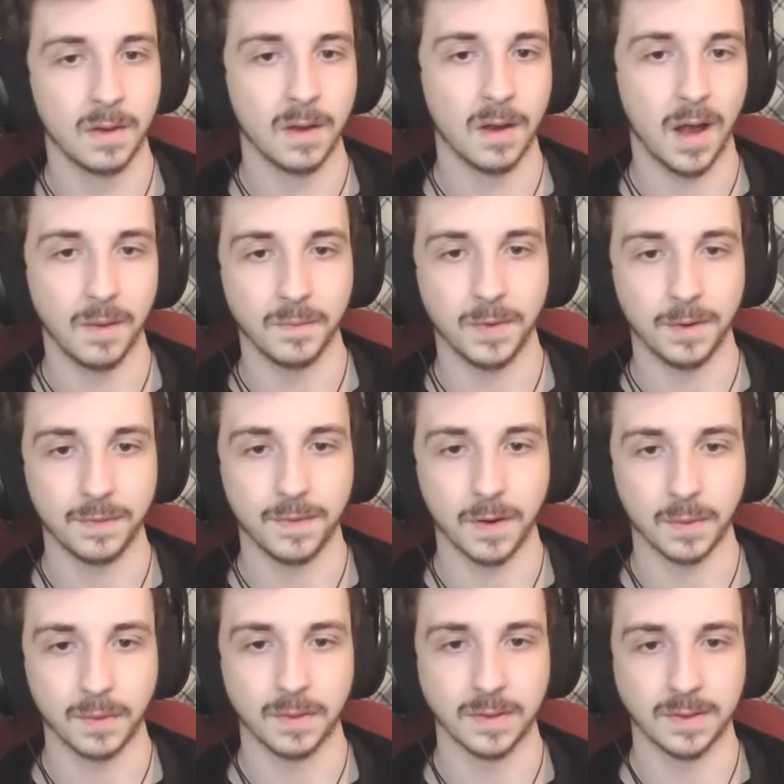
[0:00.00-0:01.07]
I'm very
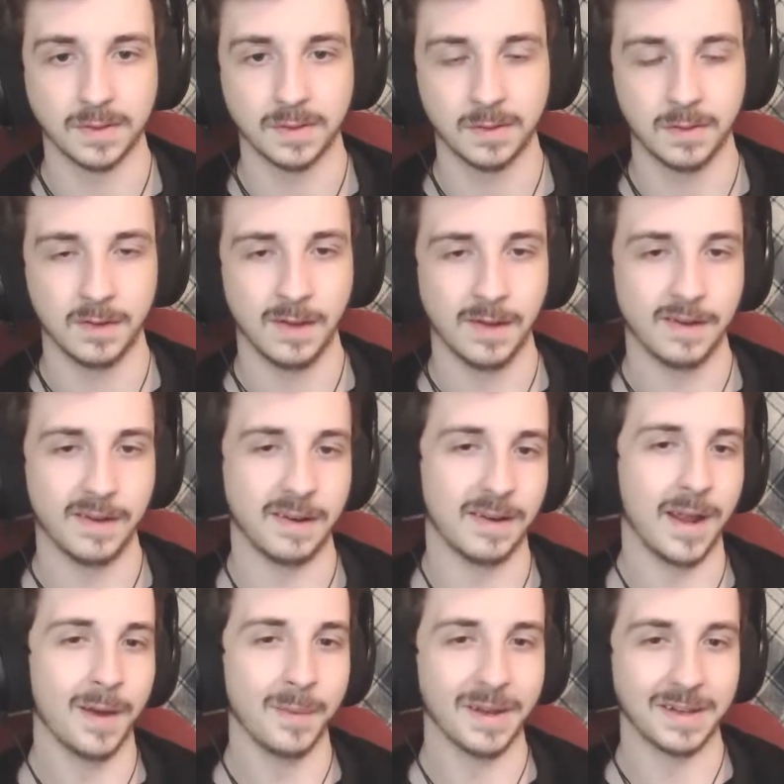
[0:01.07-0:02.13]
fine with this.
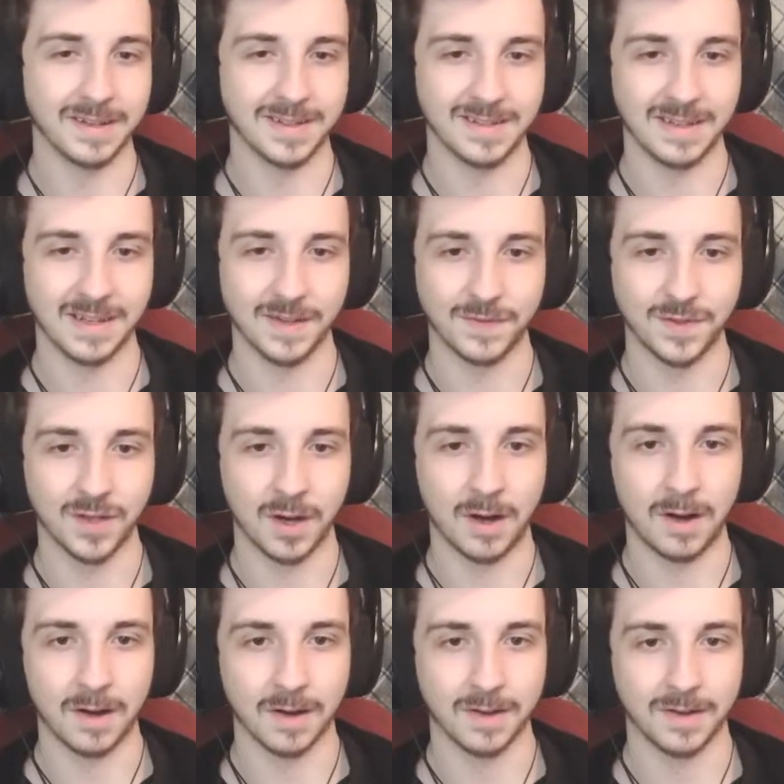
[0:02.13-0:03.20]
Now we get to see if
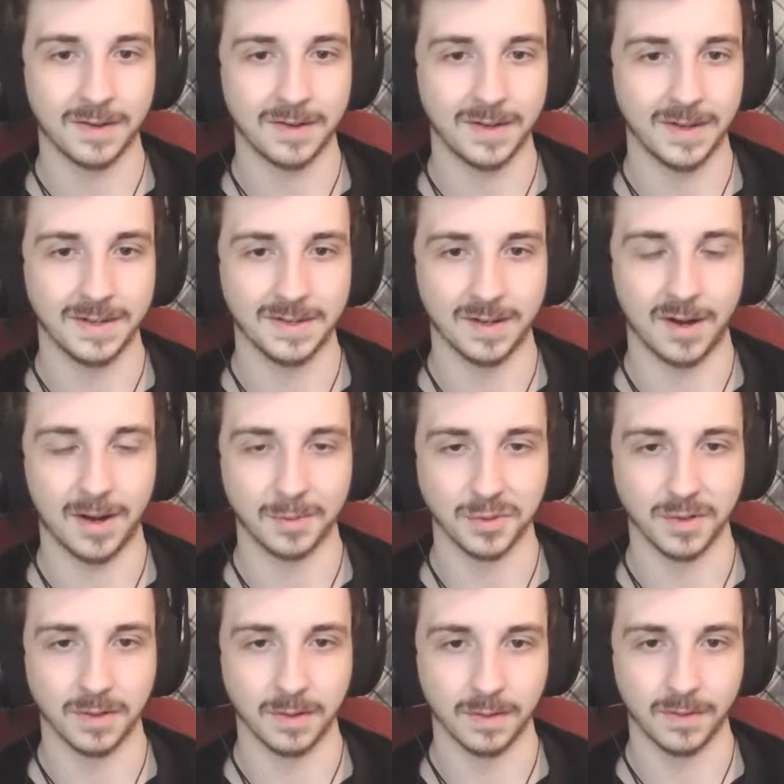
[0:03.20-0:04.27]
talk is an
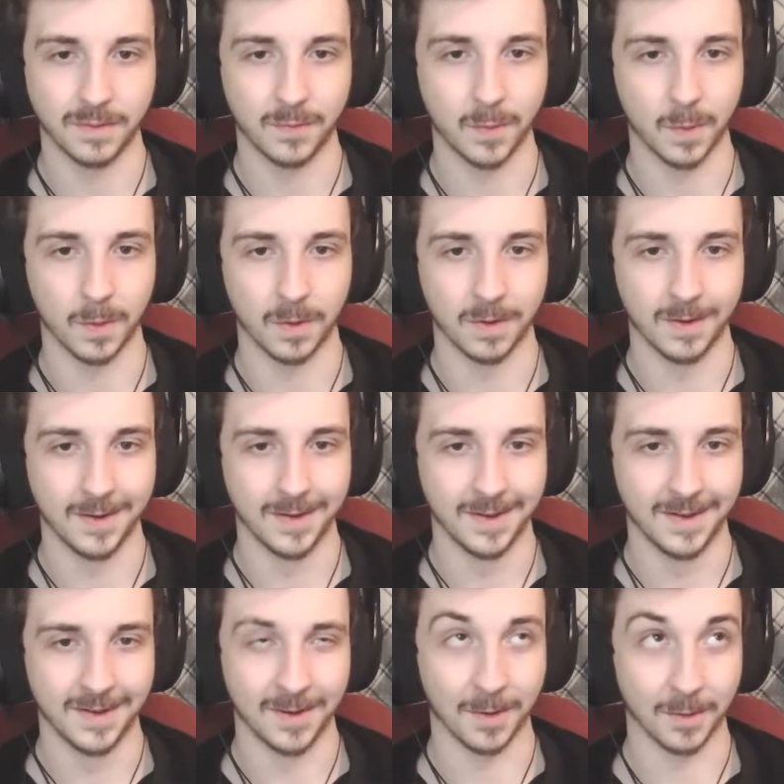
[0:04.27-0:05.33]
option for...
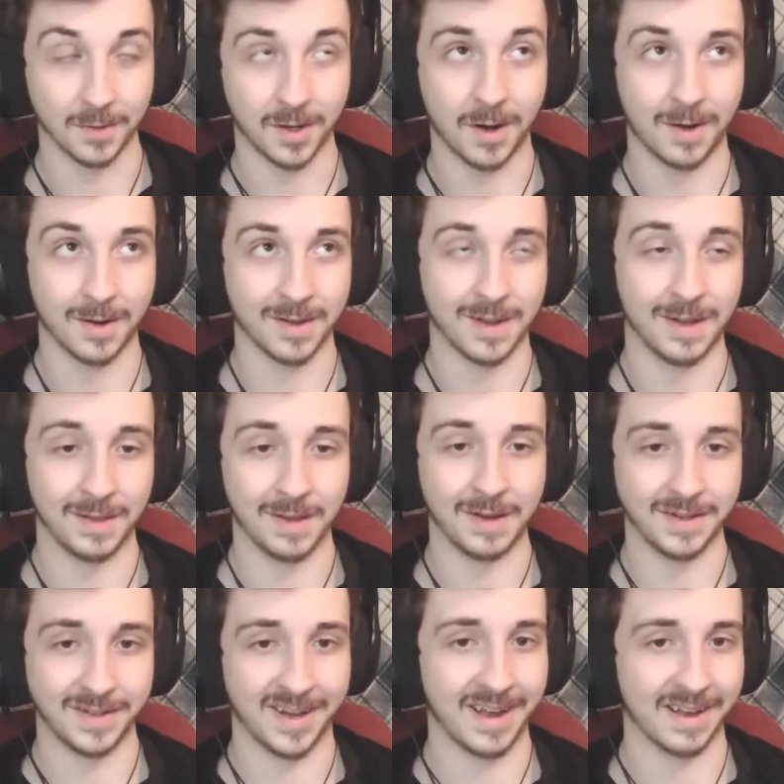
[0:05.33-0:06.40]
Or talk and then
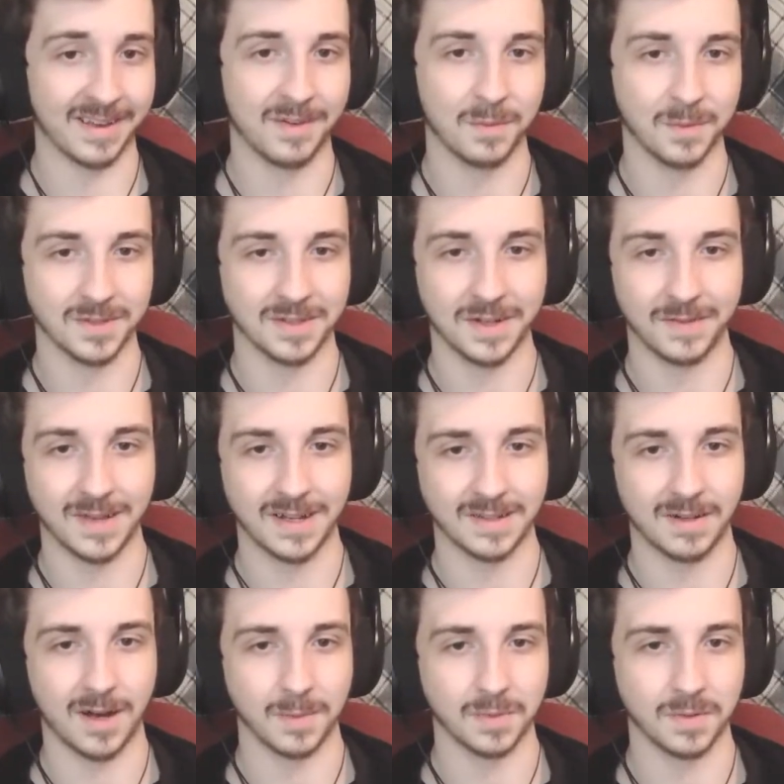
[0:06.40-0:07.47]
attack. We'll see if that's an
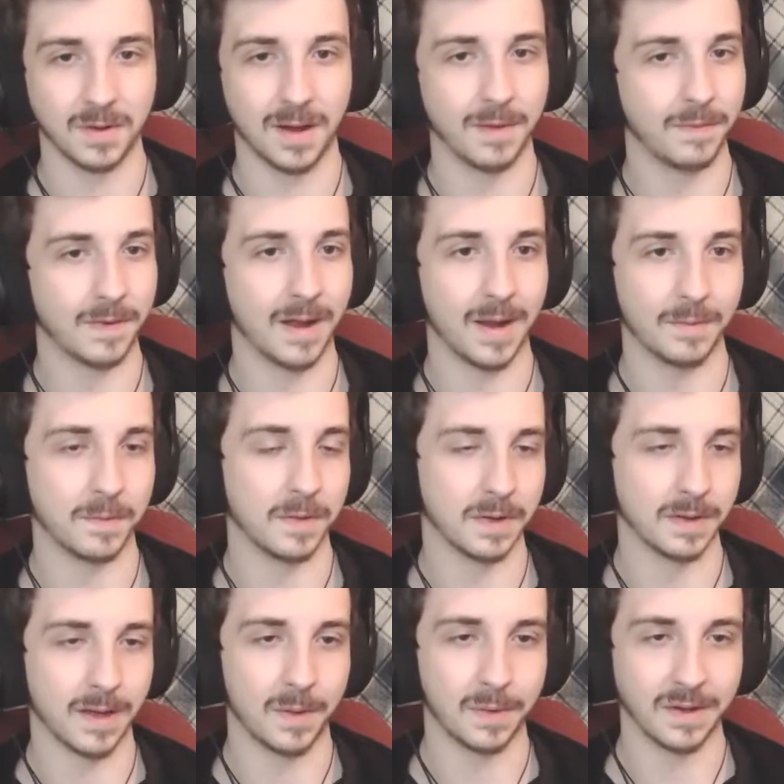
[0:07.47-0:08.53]
option. I have a
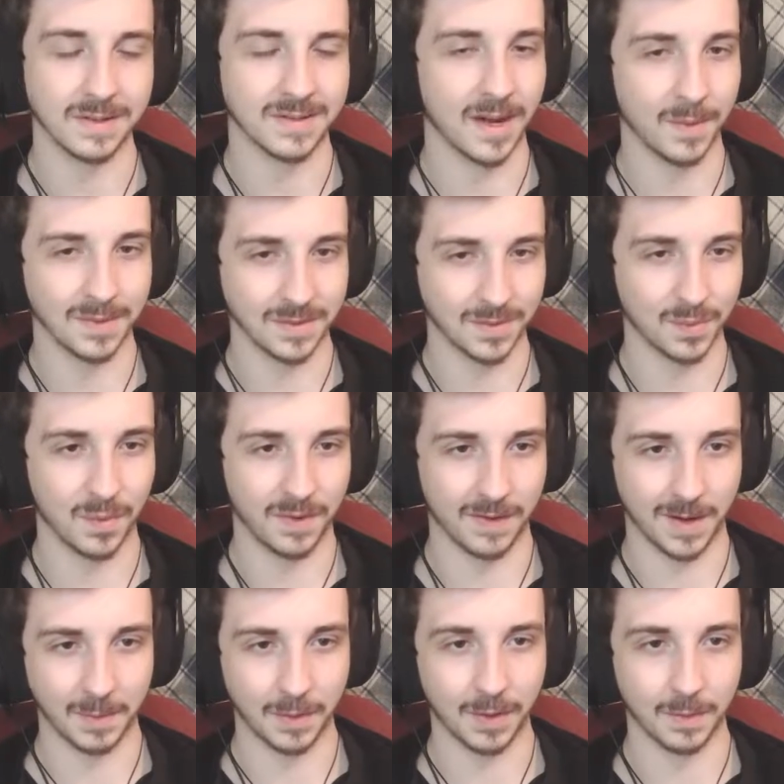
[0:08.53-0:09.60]
feeling that one is. That one's one
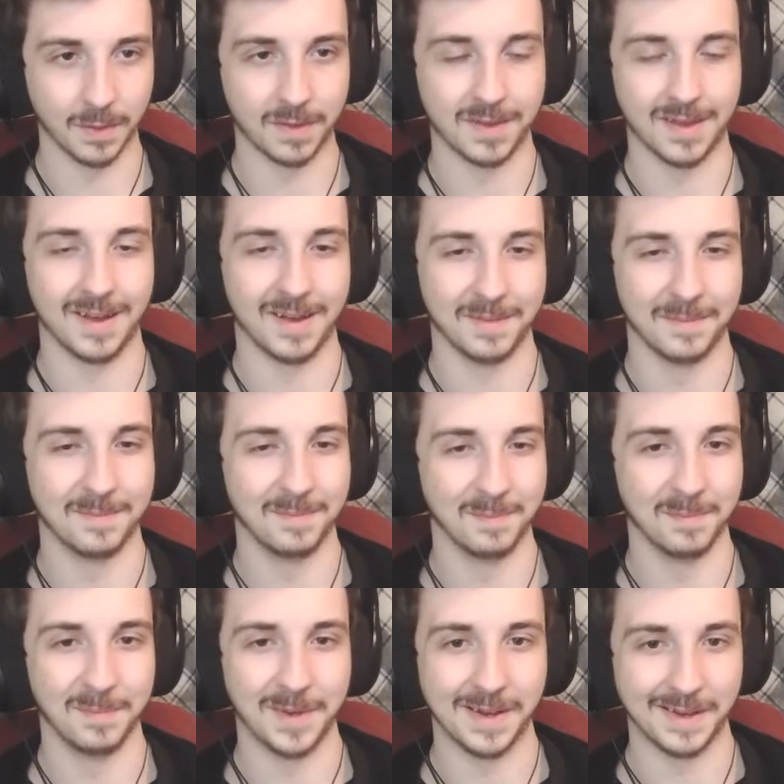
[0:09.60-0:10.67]
that I'm good with
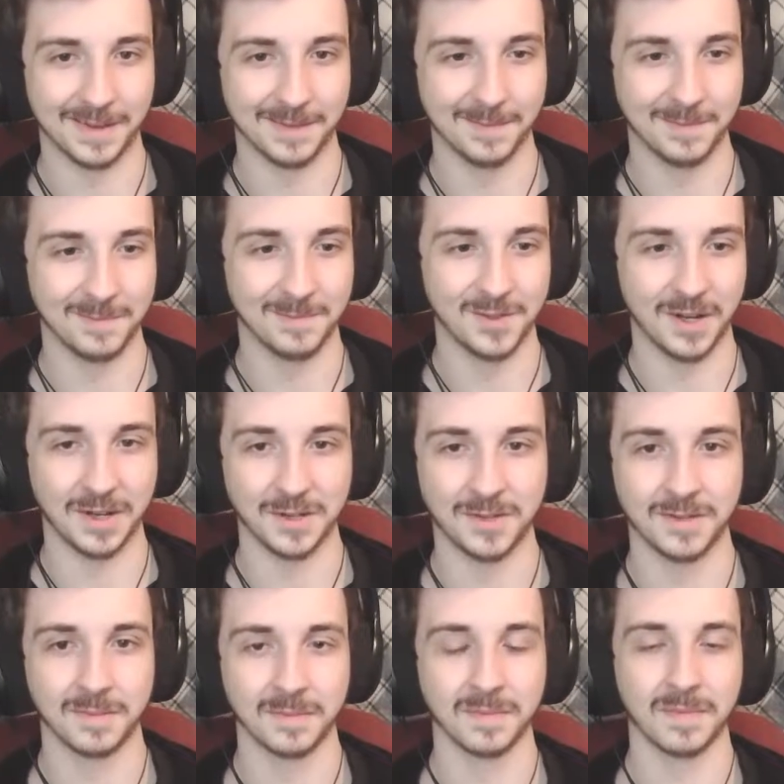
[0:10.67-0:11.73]
being
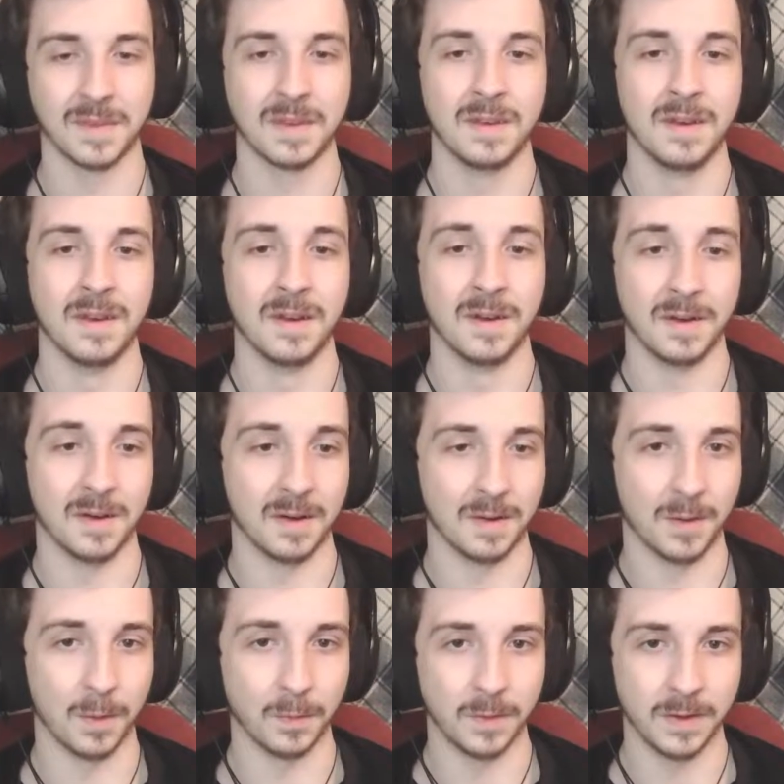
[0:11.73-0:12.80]
changed.
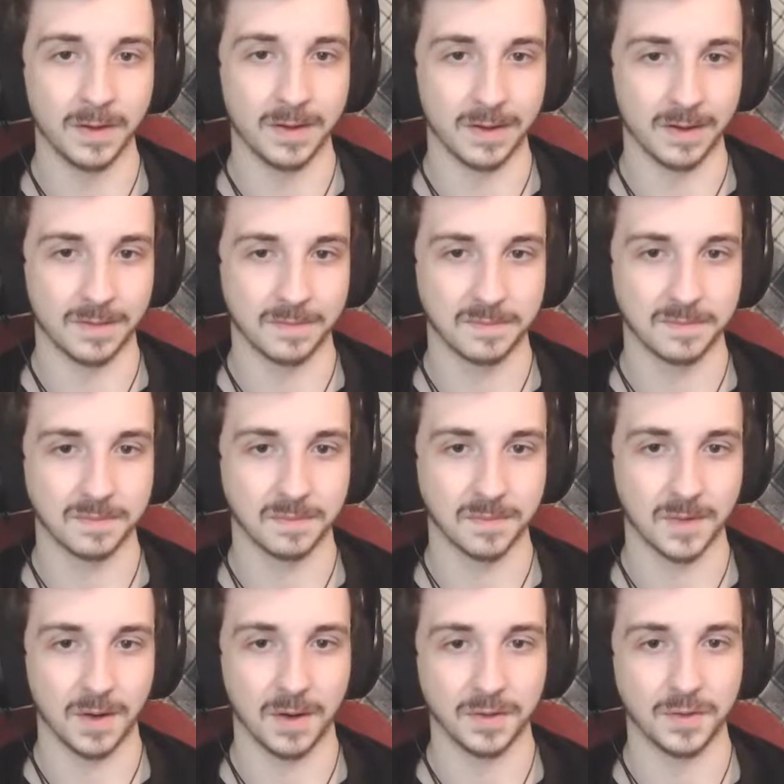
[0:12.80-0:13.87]
Ophelia.
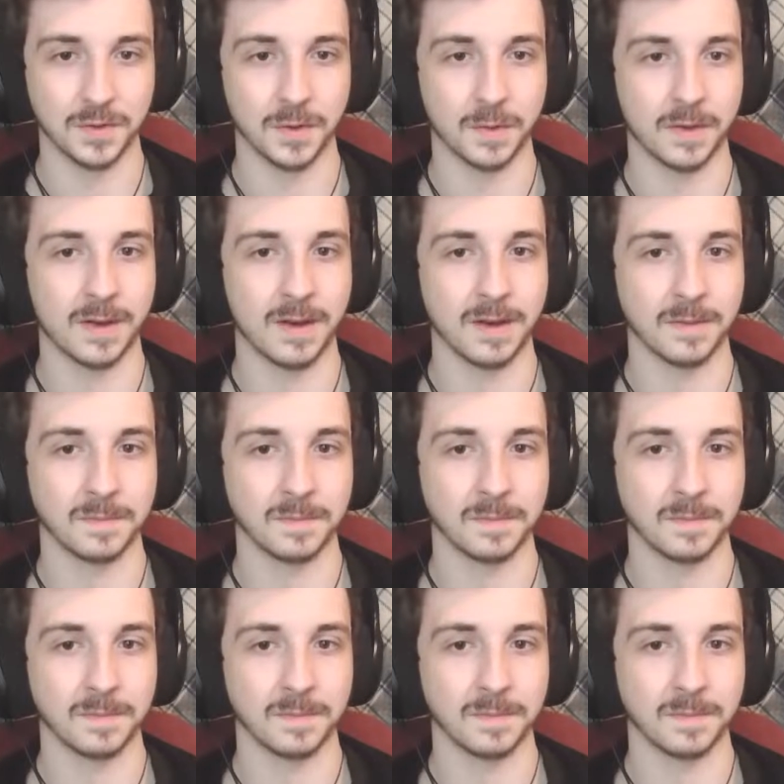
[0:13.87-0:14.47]
Gods, you're okay.